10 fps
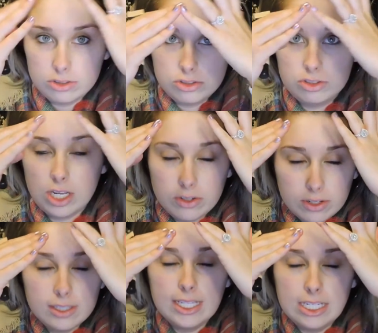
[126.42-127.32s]

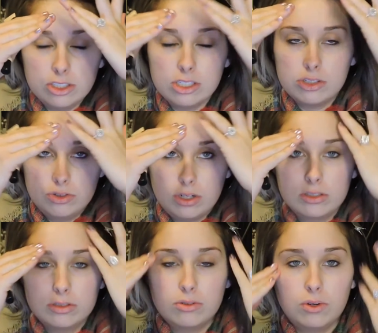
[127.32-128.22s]
generally just
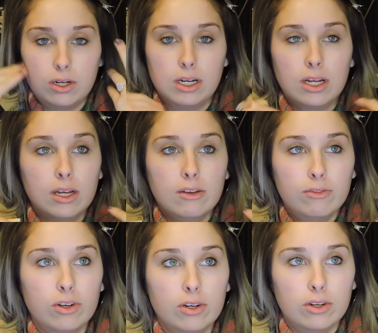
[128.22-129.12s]
drugstore
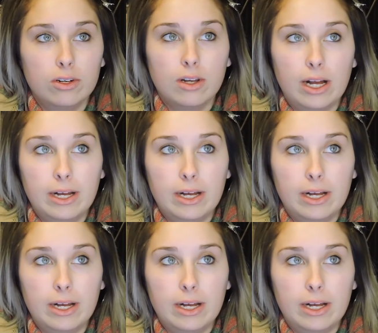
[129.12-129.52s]
for